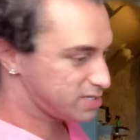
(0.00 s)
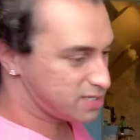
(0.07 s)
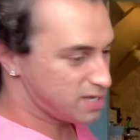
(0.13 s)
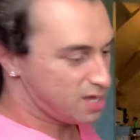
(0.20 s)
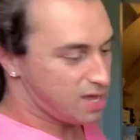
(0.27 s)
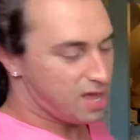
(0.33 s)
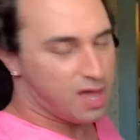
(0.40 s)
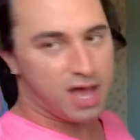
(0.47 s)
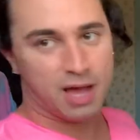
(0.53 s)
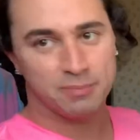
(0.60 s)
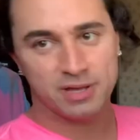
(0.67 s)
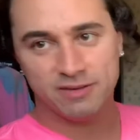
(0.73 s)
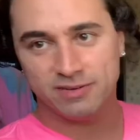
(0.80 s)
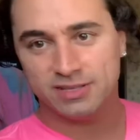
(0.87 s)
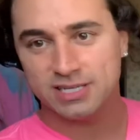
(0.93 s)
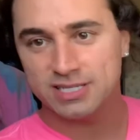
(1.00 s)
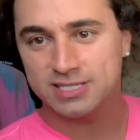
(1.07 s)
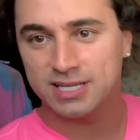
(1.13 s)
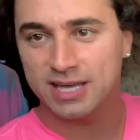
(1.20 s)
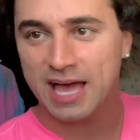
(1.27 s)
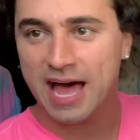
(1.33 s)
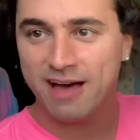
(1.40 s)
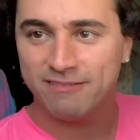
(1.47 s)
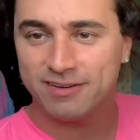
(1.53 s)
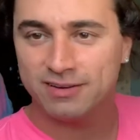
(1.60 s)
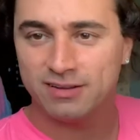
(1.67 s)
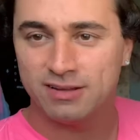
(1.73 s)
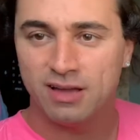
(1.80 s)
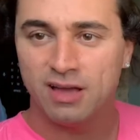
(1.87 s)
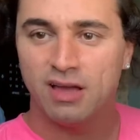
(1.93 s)
I'm giving these to
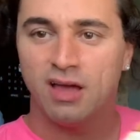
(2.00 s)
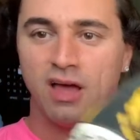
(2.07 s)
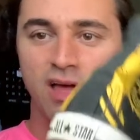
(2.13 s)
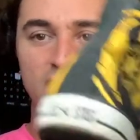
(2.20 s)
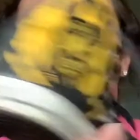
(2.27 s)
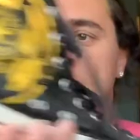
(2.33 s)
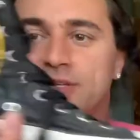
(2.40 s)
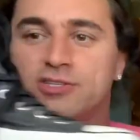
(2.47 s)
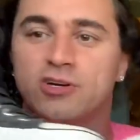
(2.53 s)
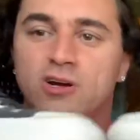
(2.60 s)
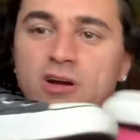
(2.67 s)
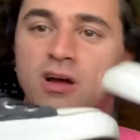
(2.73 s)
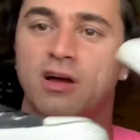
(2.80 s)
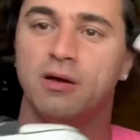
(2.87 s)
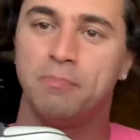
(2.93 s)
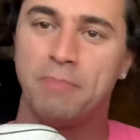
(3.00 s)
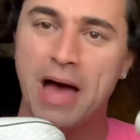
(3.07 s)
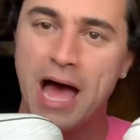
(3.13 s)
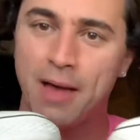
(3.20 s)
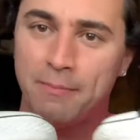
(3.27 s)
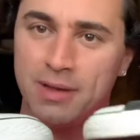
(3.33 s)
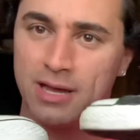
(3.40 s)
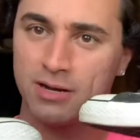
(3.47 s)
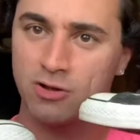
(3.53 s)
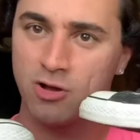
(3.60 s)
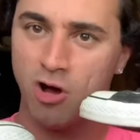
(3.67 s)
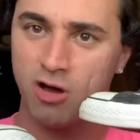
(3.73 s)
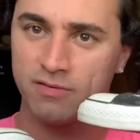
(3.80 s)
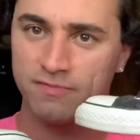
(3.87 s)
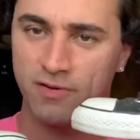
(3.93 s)
Gavin. These are Batman
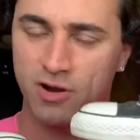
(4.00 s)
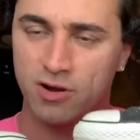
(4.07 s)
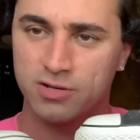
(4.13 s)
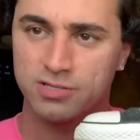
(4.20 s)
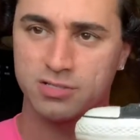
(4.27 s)
Converse.